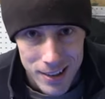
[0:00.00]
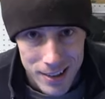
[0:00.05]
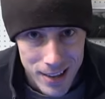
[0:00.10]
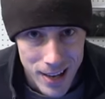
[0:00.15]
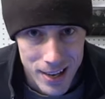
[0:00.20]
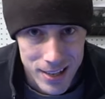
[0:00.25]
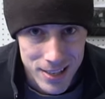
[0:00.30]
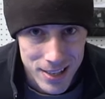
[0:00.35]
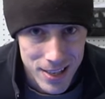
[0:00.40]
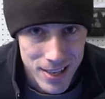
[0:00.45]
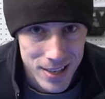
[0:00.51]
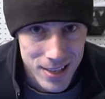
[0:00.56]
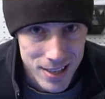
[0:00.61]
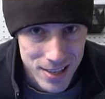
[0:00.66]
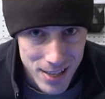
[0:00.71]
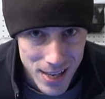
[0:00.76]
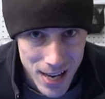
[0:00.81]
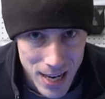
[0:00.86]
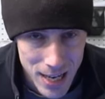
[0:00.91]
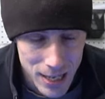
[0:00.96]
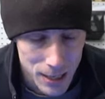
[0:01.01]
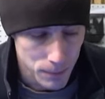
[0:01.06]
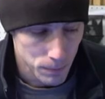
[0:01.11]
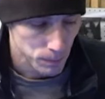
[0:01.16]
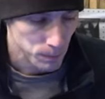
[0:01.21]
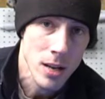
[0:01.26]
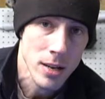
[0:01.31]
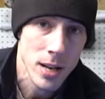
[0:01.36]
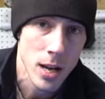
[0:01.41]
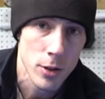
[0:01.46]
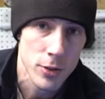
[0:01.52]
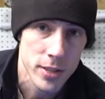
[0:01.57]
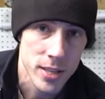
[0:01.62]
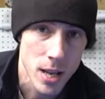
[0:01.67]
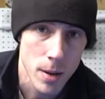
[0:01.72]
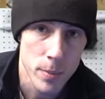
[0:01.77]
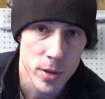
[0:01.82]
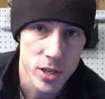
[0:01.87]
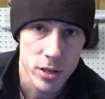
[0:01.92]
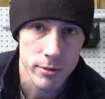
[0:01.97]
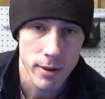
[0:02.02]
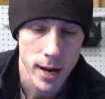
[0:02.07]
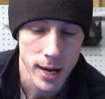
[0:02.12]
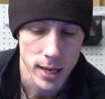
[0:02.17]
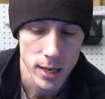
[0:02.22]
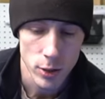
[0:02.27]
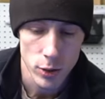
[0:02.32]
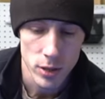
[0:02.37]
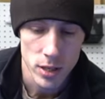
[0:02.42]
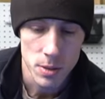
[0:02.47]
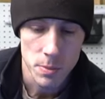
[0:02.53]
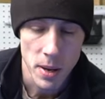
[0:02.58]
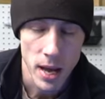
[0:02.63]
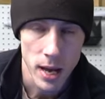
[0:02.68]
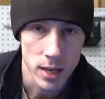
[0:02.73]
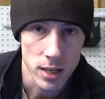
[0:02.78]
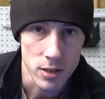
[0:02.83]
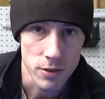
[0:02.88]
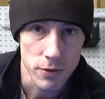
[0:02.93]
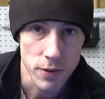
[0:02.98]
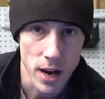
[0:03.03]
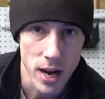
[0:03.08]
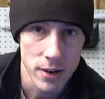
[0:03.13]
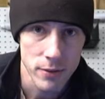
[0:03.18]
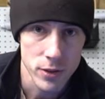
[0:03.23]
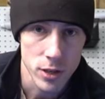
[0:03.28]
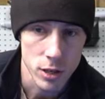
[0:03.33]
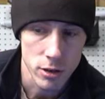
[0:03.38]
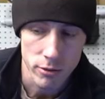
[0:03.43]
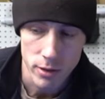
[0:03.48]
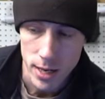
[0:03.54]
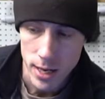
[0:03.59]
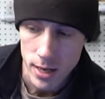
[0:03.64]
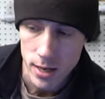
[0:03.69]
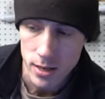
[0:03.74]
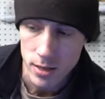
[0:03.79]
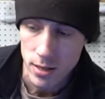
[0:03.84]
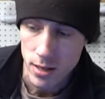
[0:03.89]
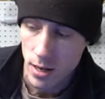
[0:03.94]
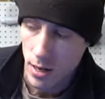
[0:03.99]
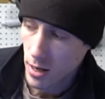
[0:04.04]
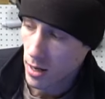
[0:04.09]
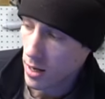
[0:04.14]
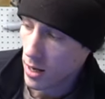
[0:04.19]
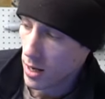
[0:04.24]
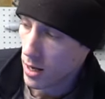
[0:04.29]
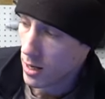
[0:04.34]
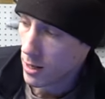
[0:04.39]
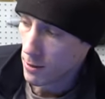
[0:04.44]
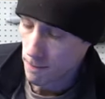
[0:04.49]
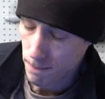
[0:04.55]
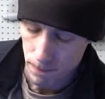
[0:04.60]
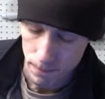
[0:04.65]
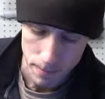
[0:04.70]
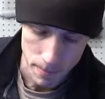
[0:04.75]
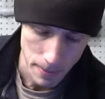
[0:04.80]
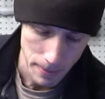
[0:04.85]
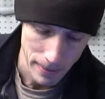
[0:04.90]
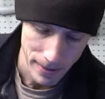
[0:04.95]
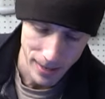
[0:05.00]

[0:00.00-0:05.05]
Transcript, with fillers: That's insane. Now the temperature rating on this bag is five degrees. Um,